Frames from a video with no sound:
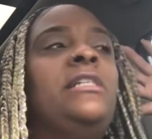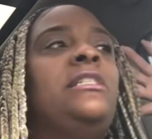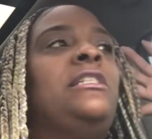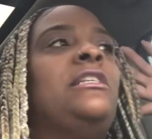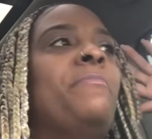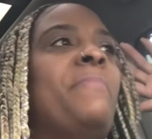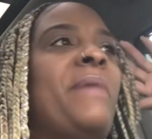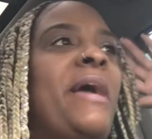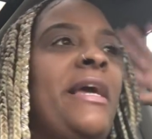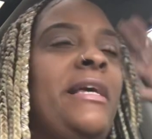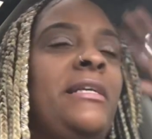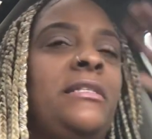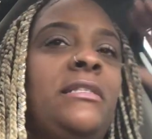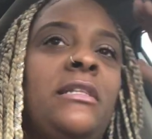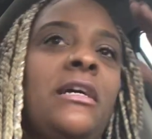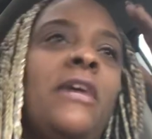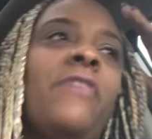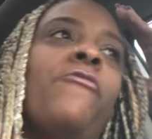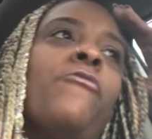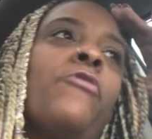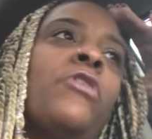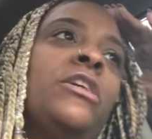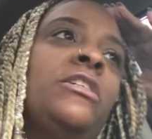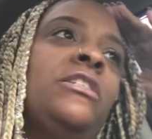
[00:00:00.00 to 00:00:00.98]
to make
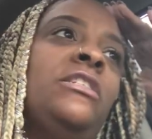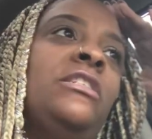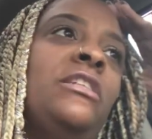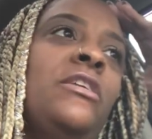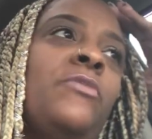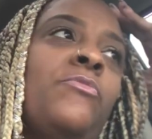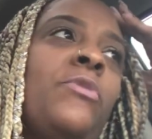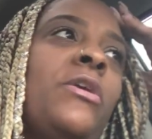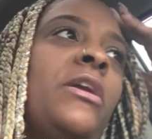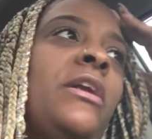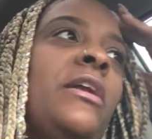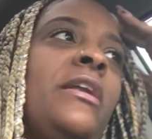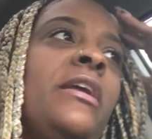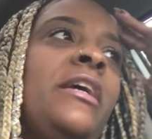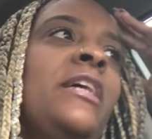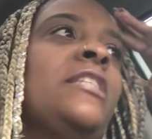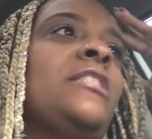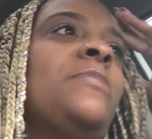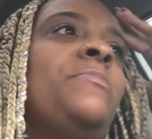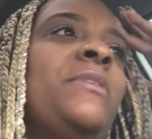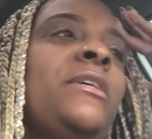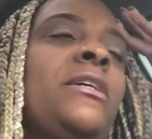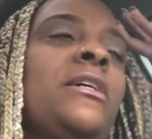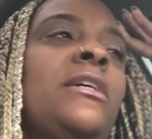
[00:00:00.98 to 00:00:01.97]
stuff worse than what it
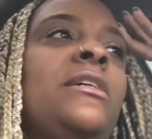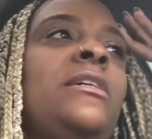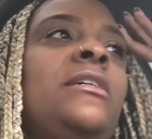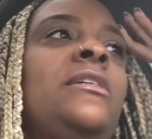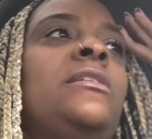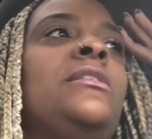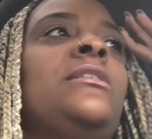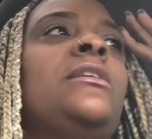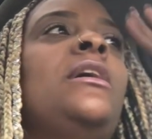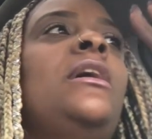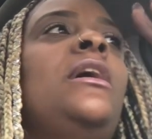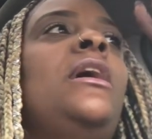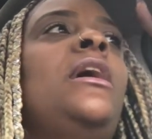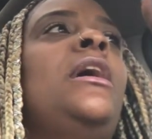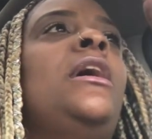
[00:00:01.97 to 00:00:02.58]
is because